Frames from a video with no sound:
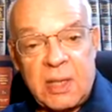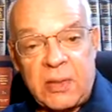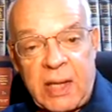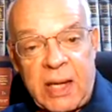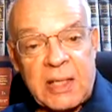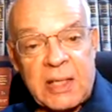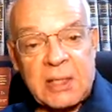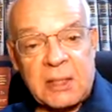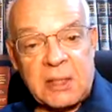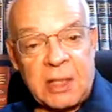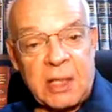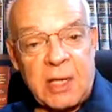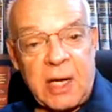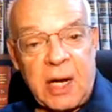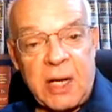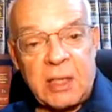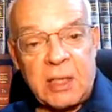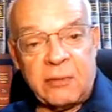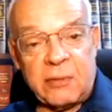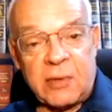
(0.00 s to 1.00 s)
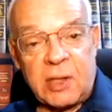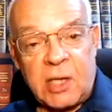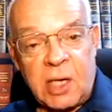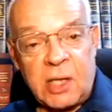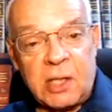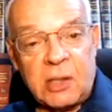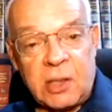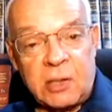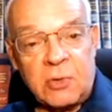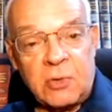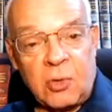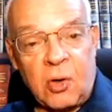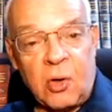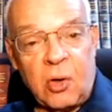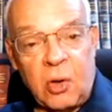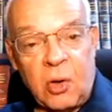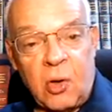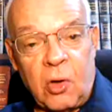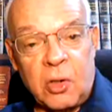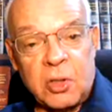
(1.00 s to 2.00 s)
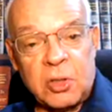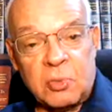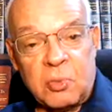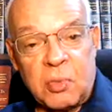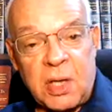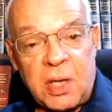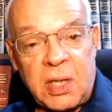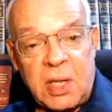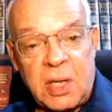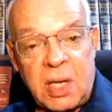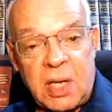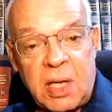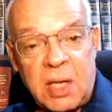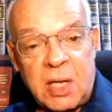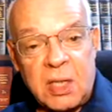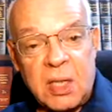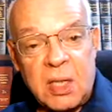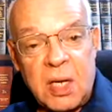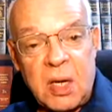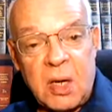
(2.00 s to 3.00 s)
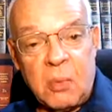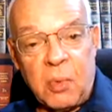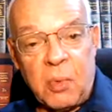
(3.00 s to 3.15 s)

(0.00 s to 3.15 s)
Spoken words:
That's the kind of gun control laws we need.